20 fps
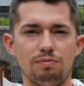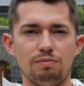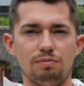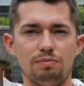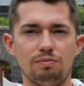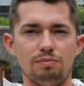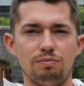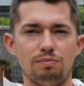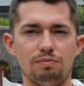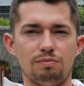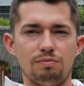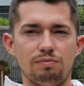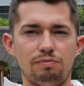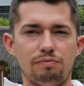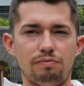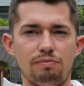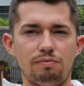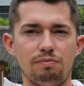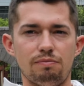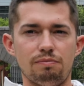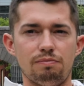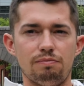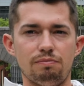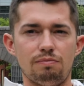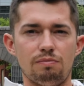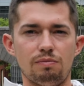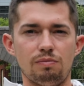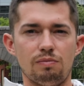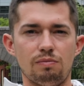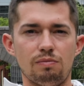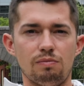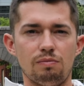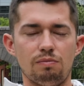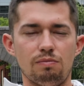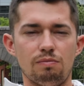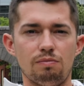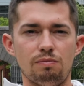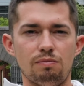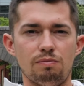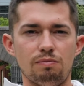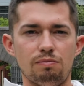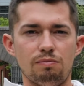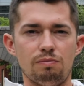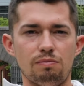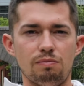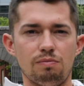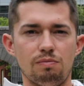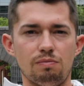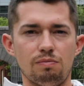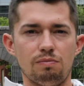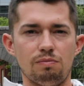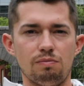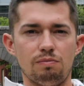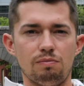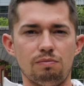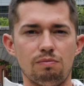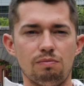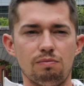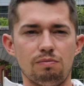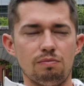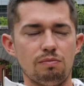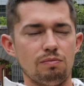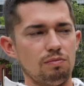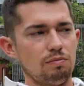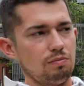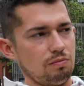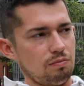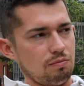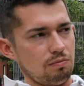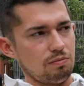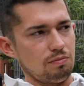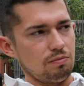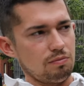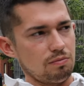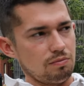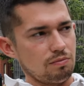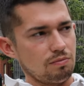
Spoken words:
(not speaking)